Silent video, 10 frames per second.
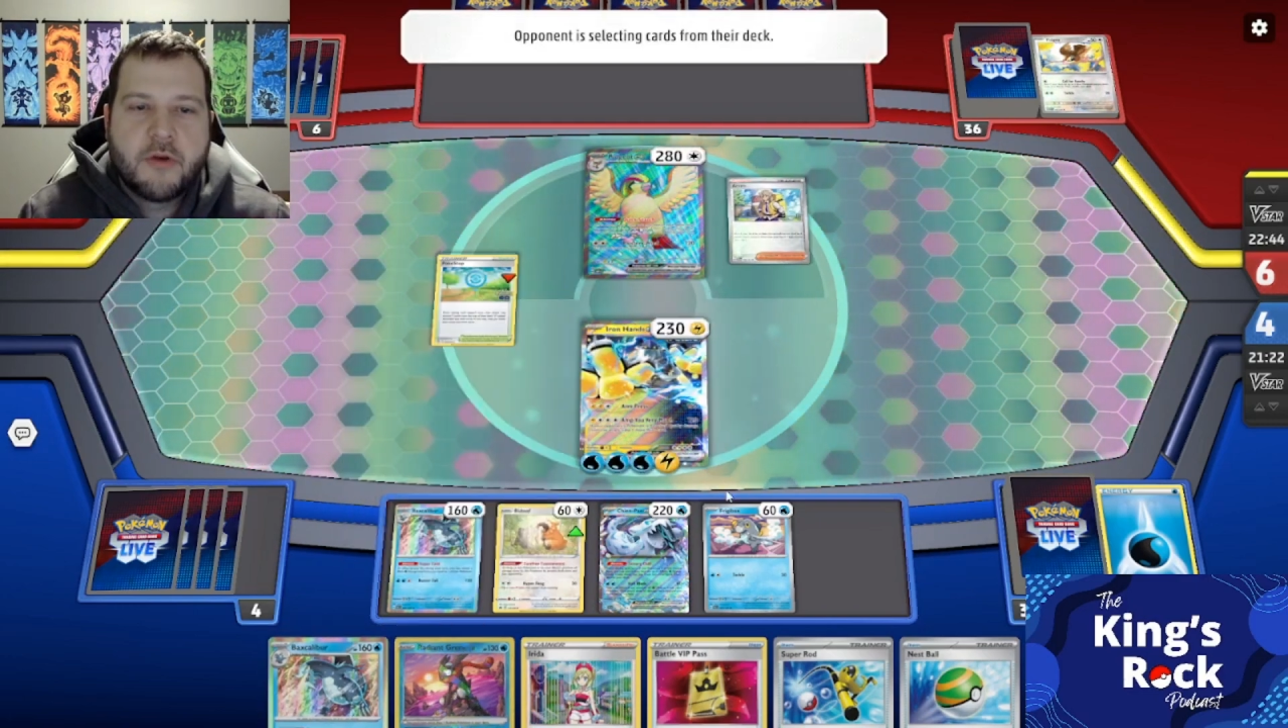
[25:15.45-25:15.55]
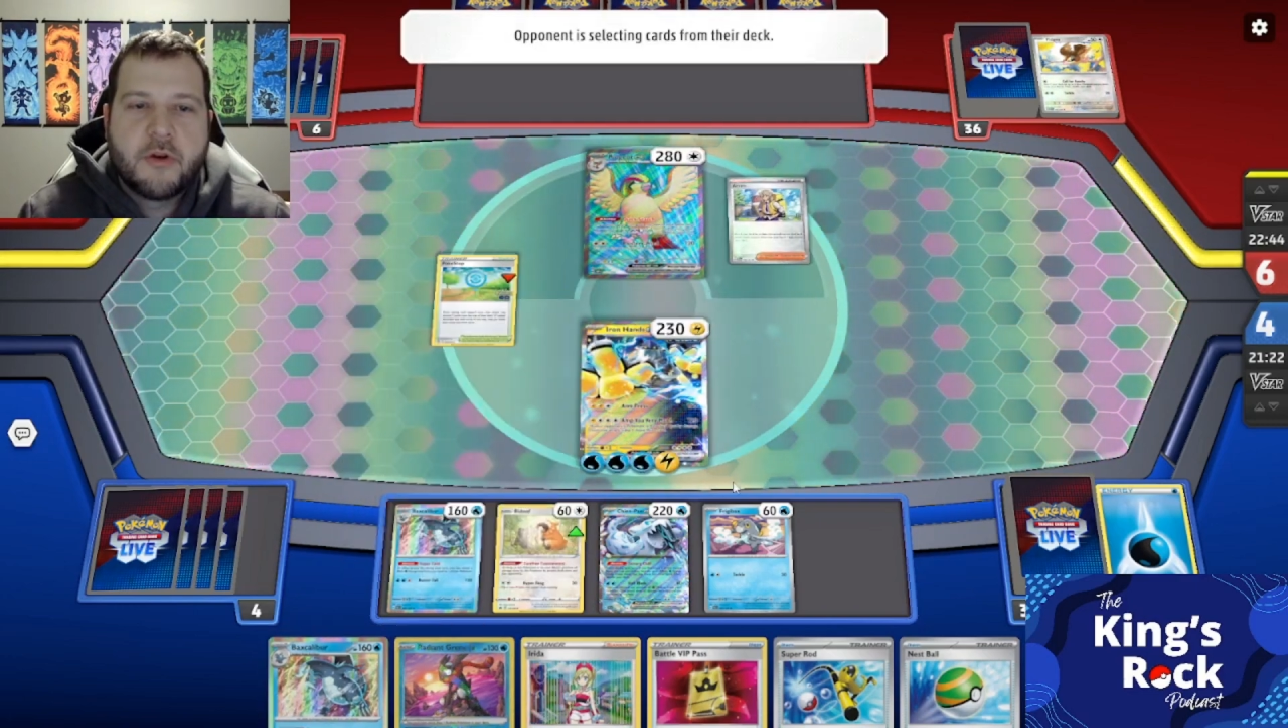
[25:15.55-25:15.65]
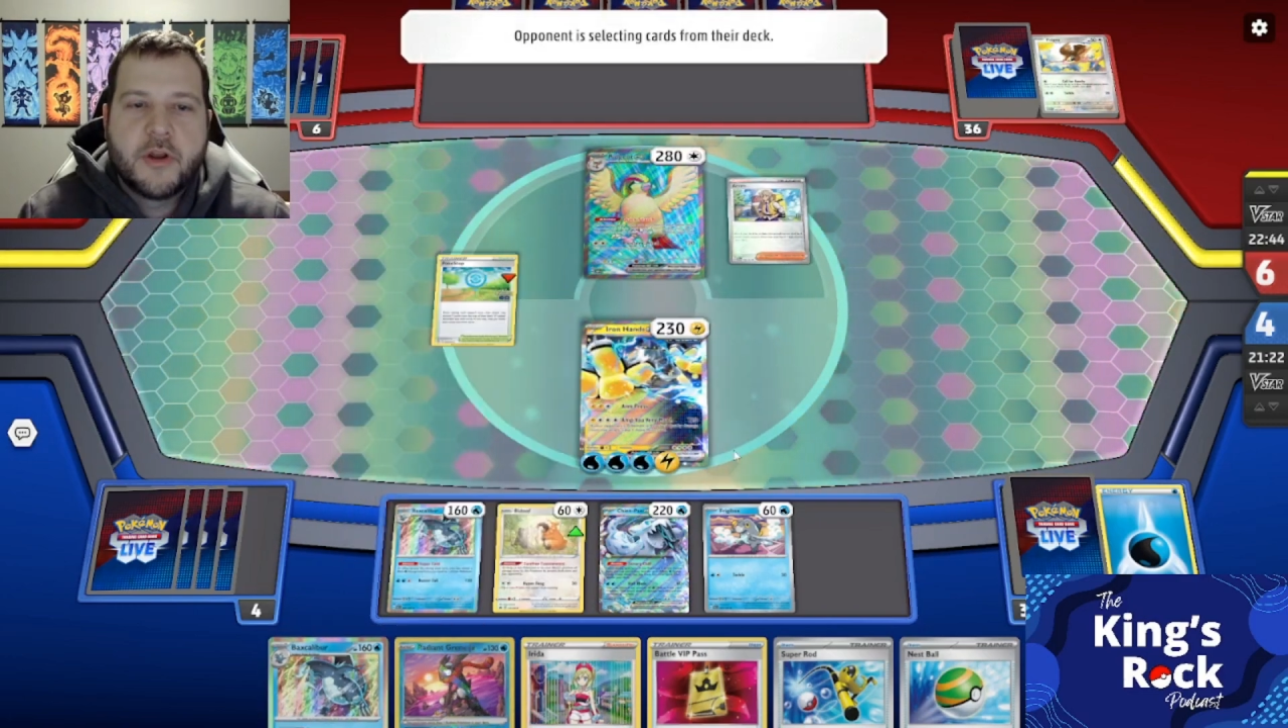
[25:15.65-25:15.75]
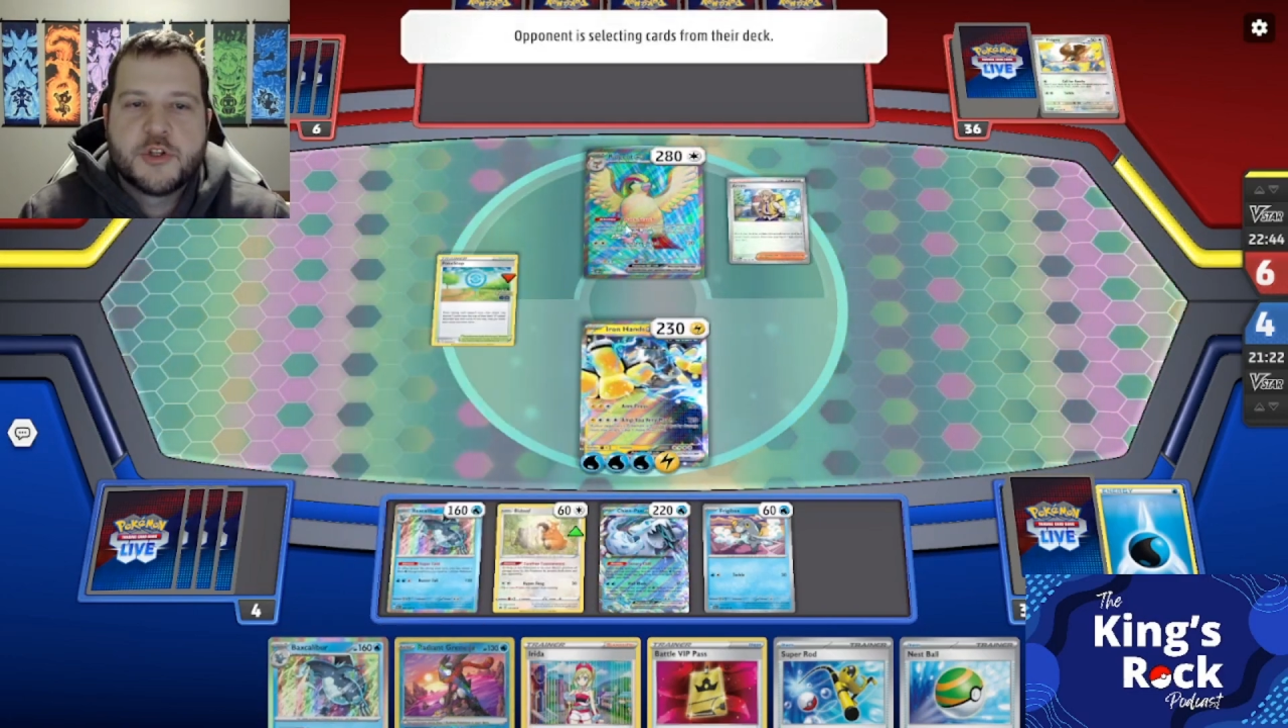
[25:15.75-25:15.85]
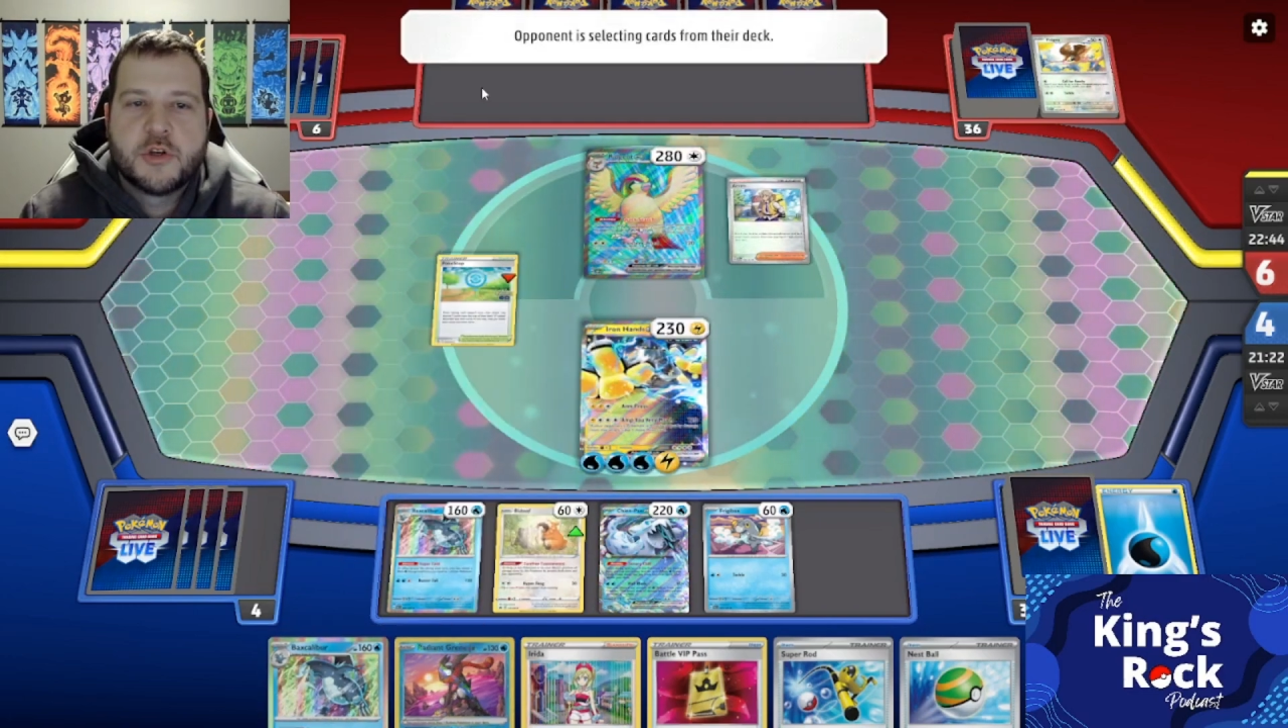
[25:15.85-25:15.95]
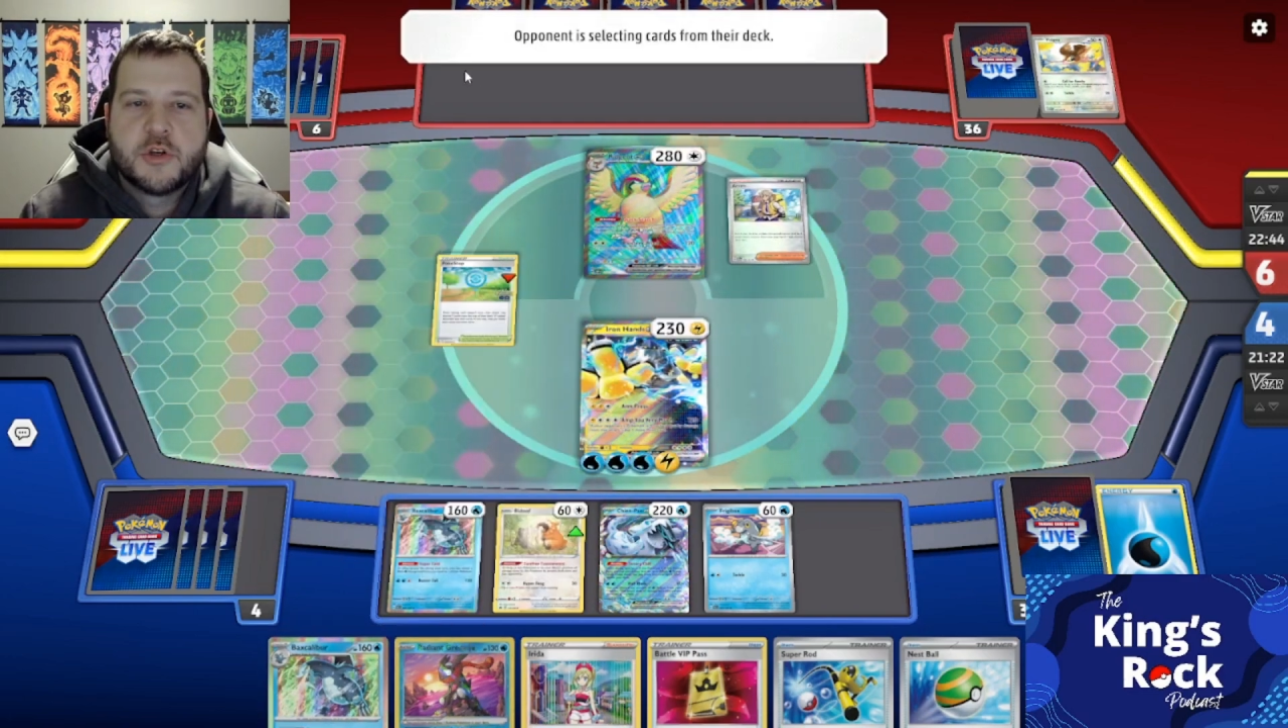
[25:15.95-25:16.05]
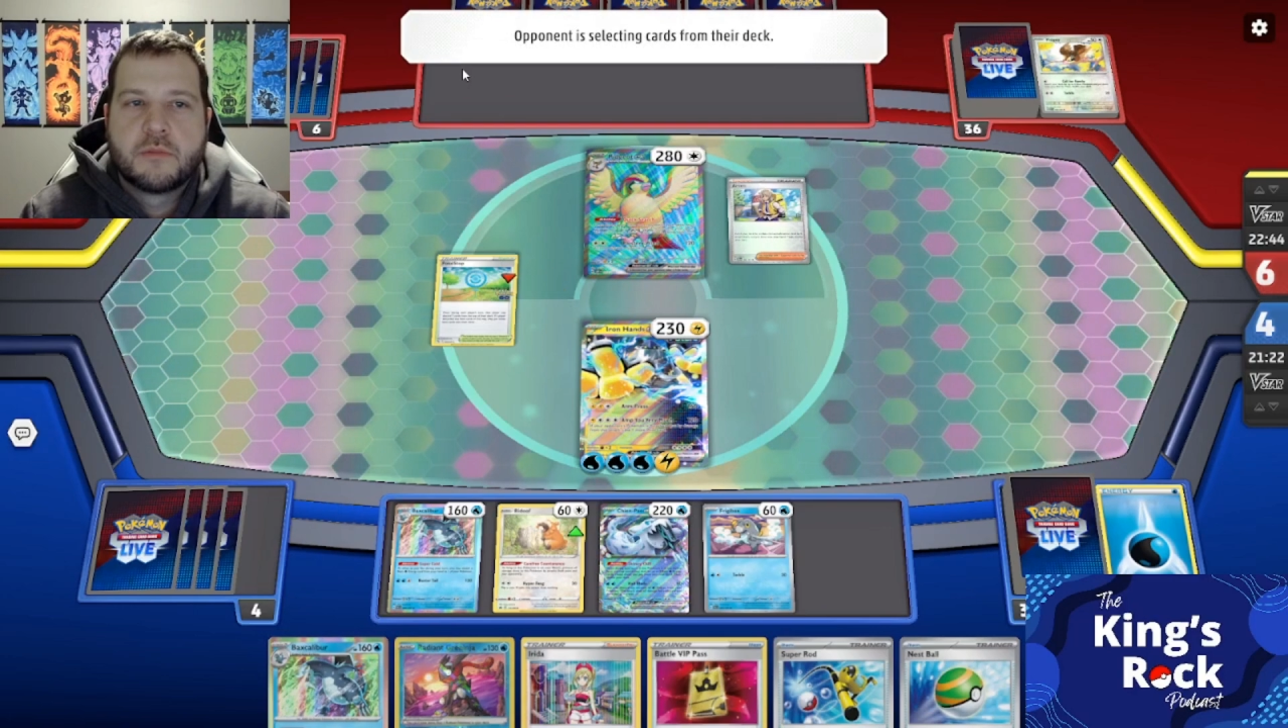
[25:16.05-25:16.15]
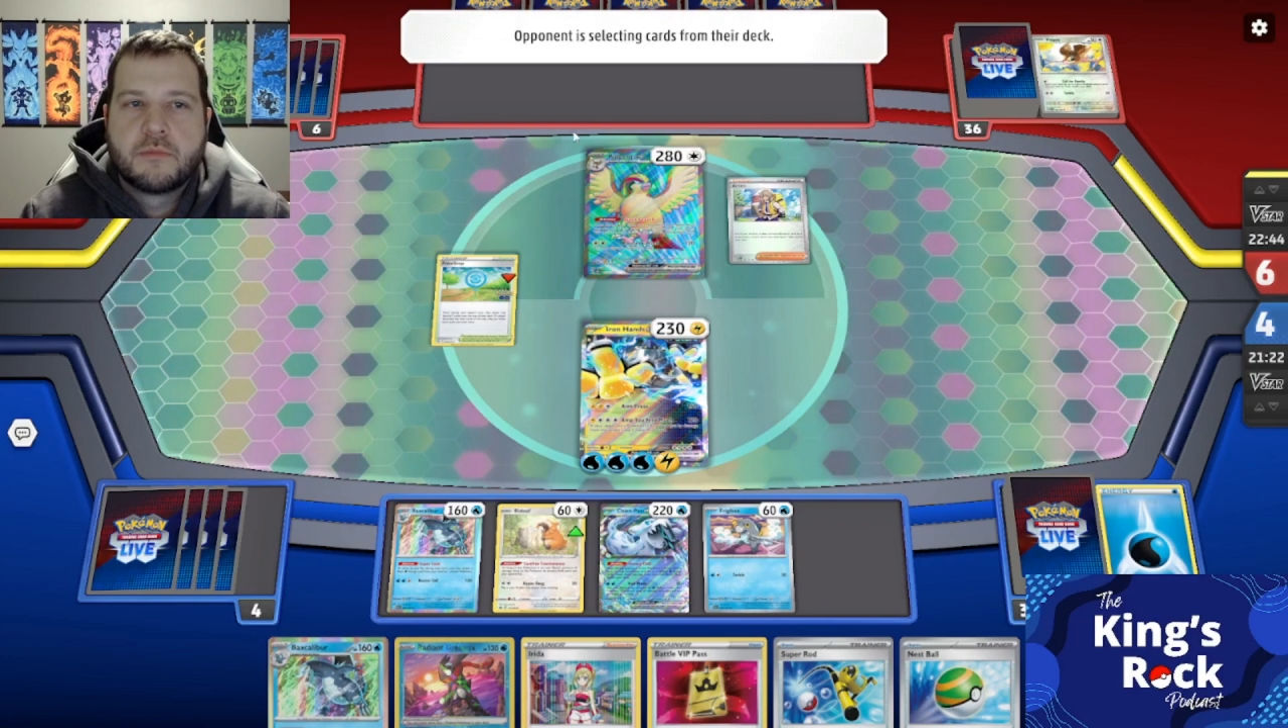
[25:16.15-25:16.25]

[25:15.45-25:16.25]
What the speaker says: Greninja,